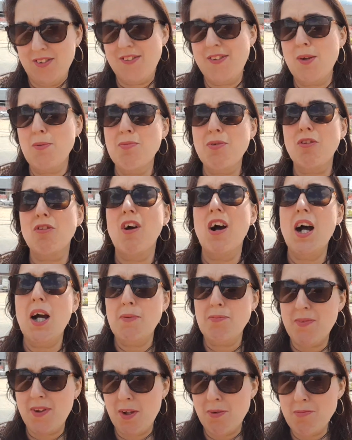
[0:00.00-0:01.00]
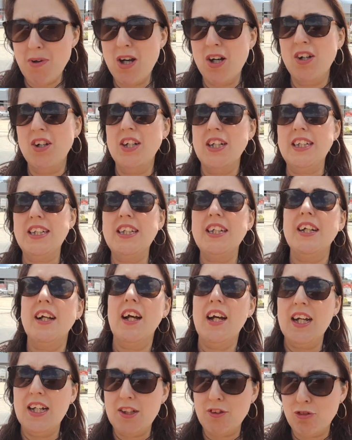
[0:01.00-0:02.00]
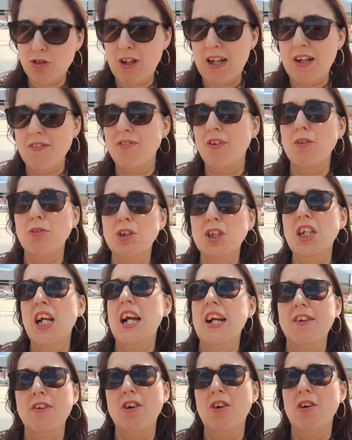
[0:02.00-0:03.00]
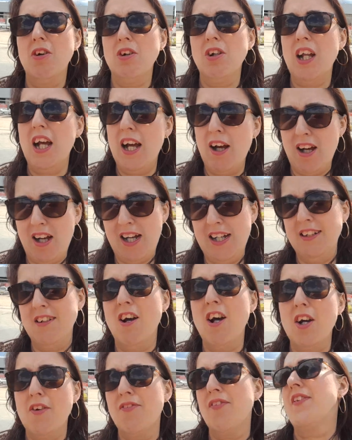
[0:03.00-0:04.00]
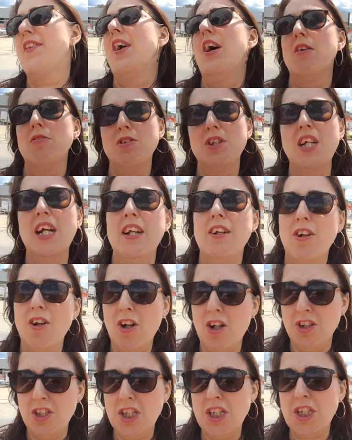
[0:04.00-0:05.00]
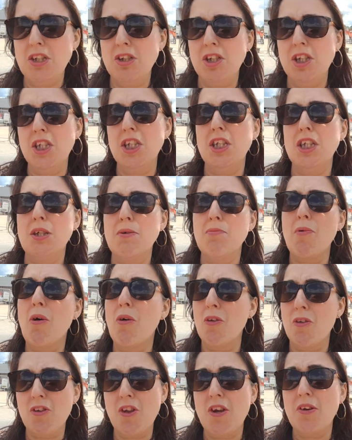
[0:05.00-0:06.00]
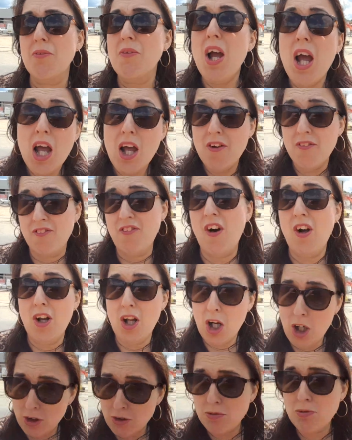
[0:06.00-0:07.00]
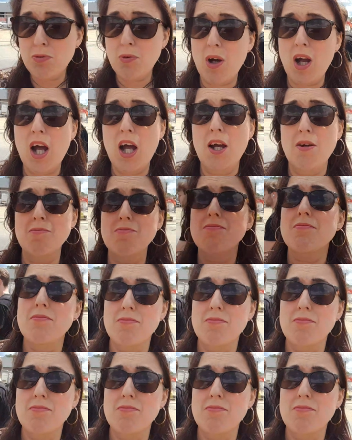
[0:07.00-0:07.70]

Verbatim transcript: subscribe to my uh, travel channel a lifestyle channel on YouTube. Also follow um,